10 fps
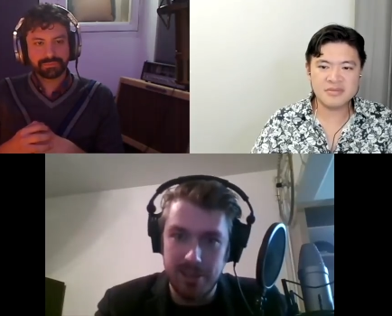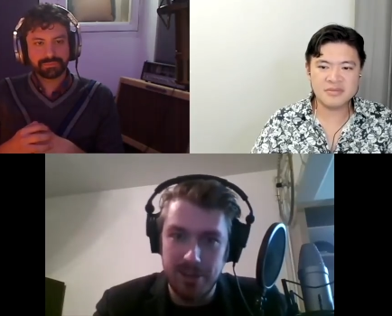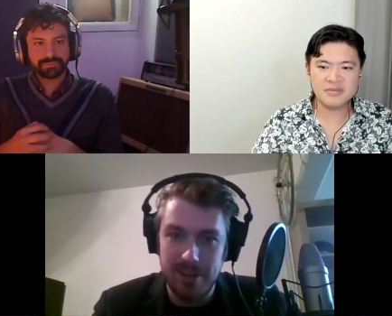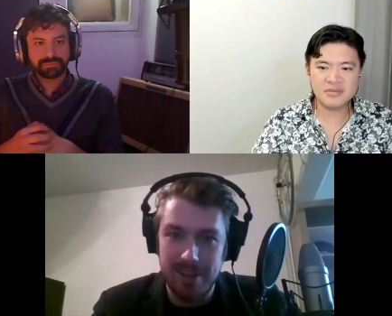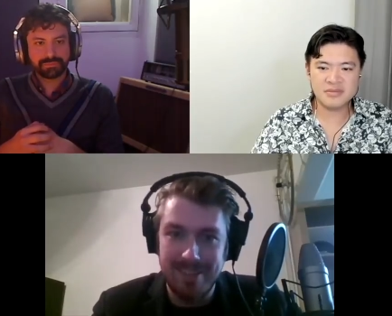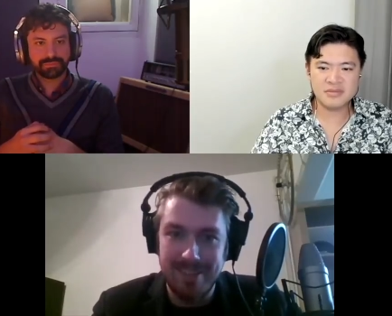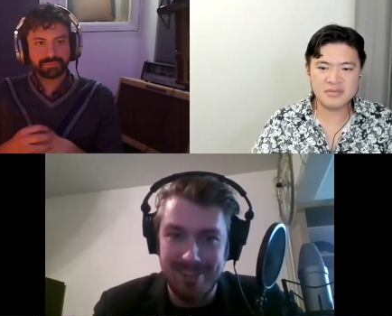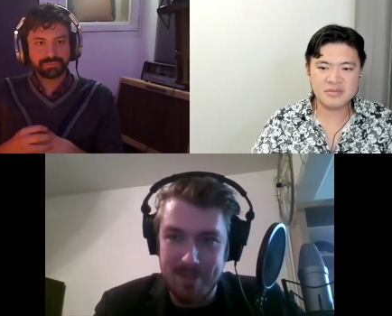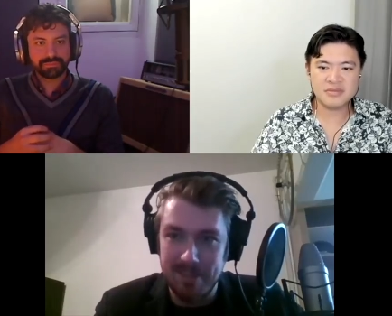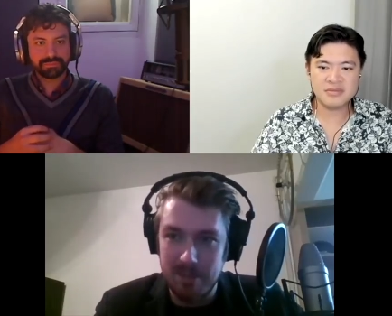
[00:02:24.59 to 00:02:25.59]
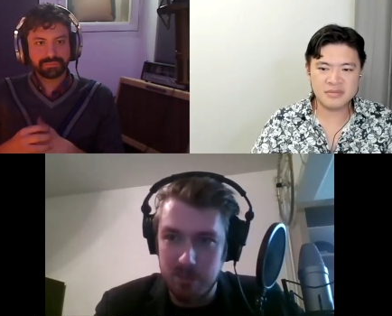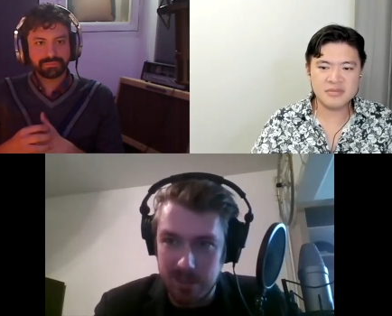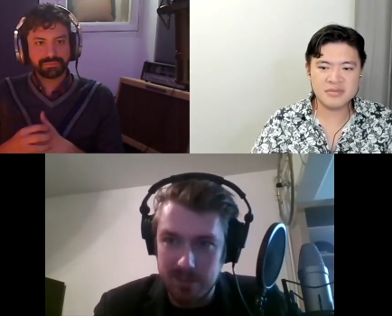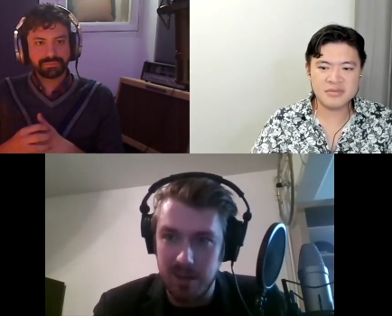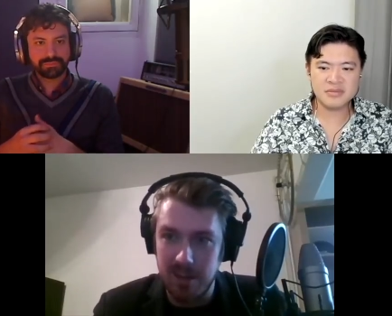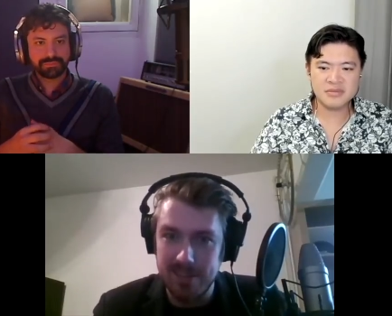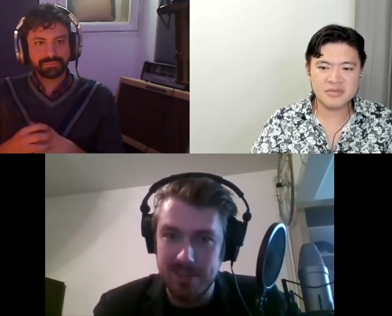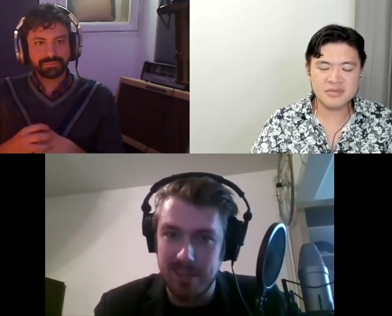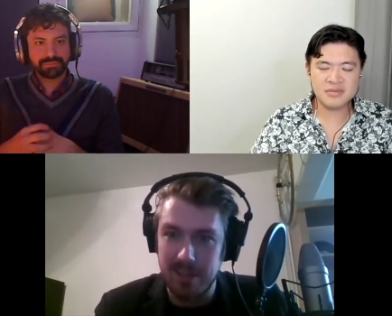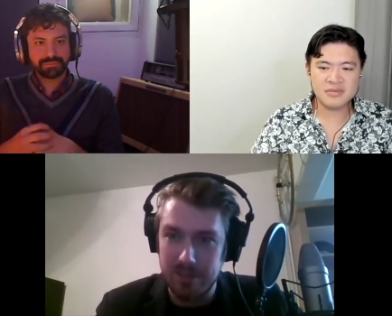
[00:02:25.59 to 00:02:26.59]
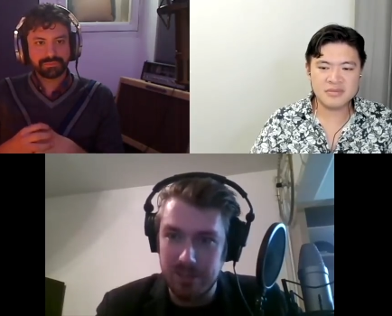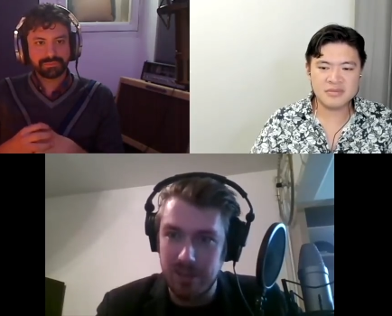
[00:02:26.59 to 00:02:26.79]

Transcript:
Speaker 1: the Ethereum Enterprise Alliance, that kind of stuff,